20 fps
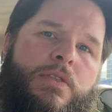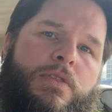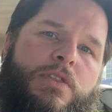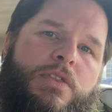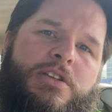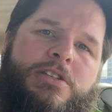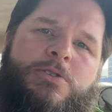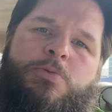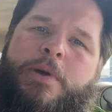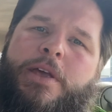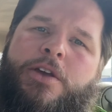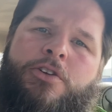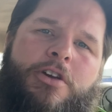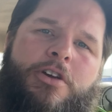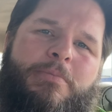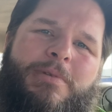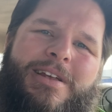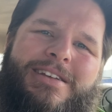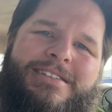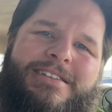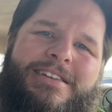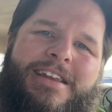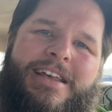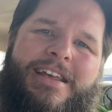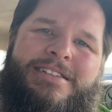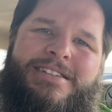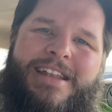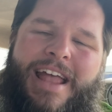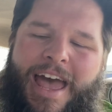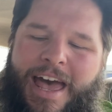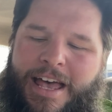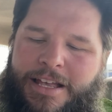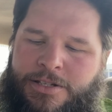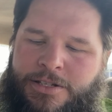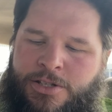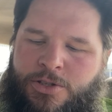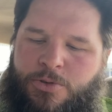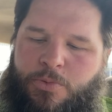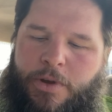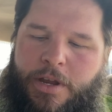The sweet cream doesn't taste as
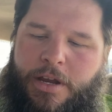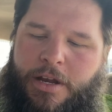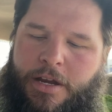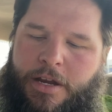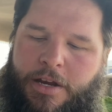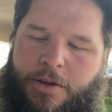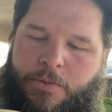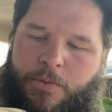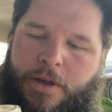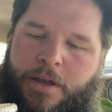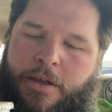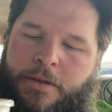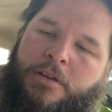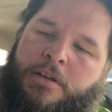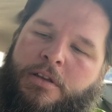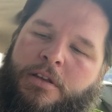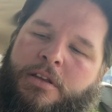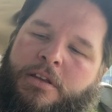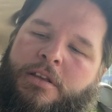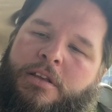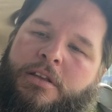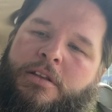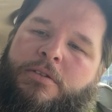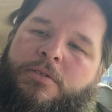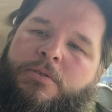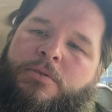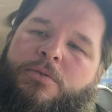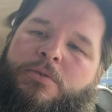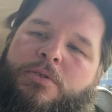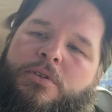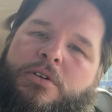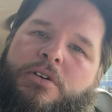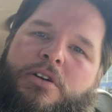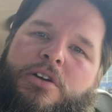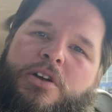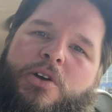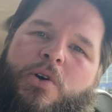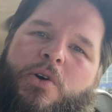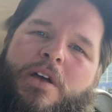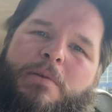sweet anyway.
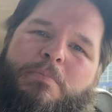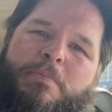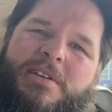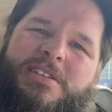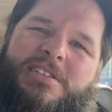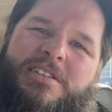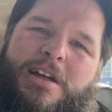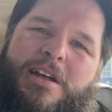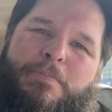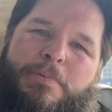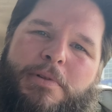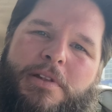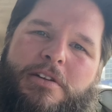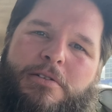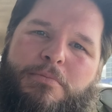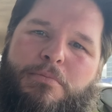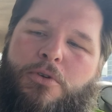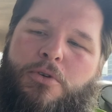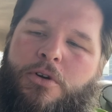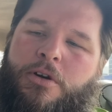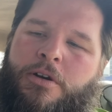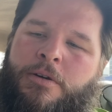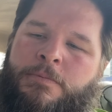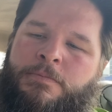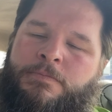Go ahead and mix it up a little more.